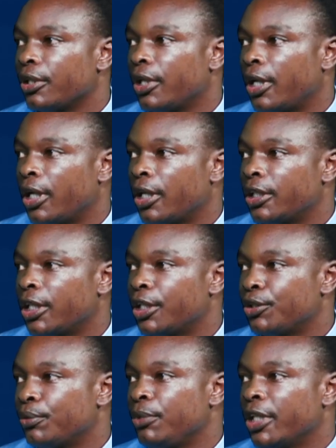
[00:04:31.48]

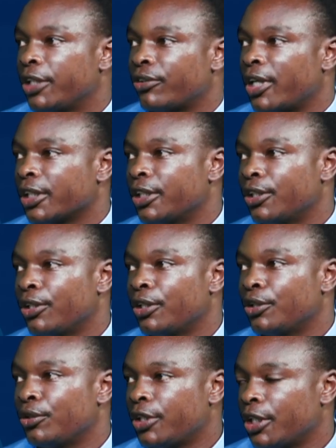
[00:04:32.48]
tend to be attracted
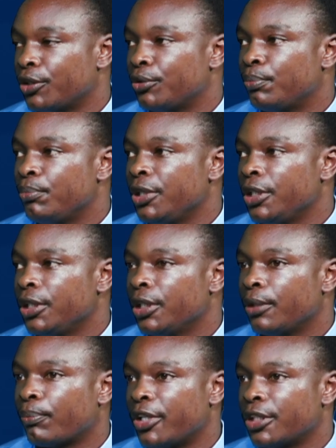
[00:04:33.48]
and tend to be
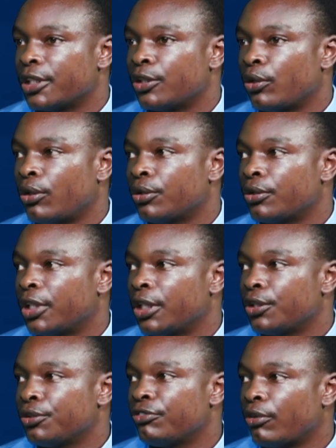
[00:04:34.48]
pressured or
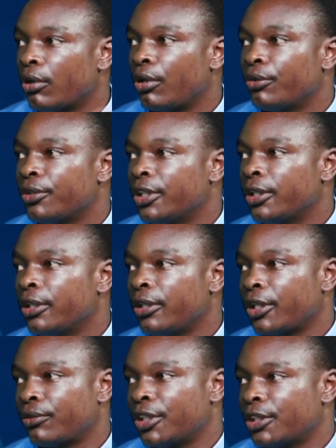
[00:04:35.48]
tend to follow the
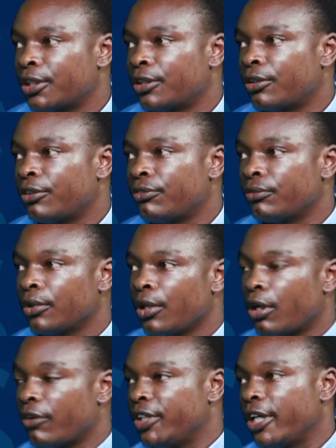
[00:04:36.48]
recreation
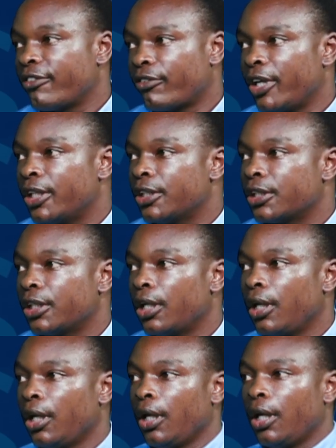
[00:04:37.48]
of their friends.
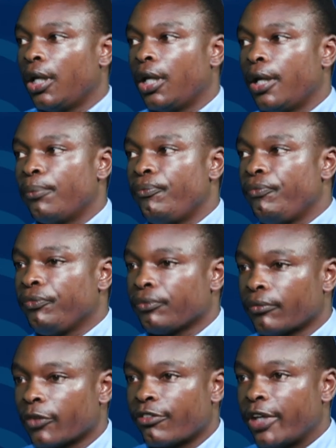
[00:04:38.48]

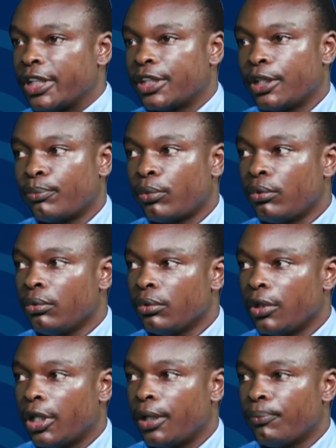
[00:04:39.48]
For
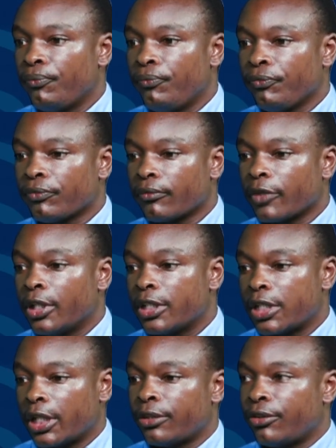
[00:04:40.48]
example, in
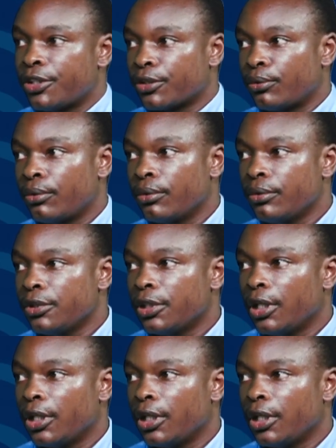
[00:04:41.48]
secondary schools,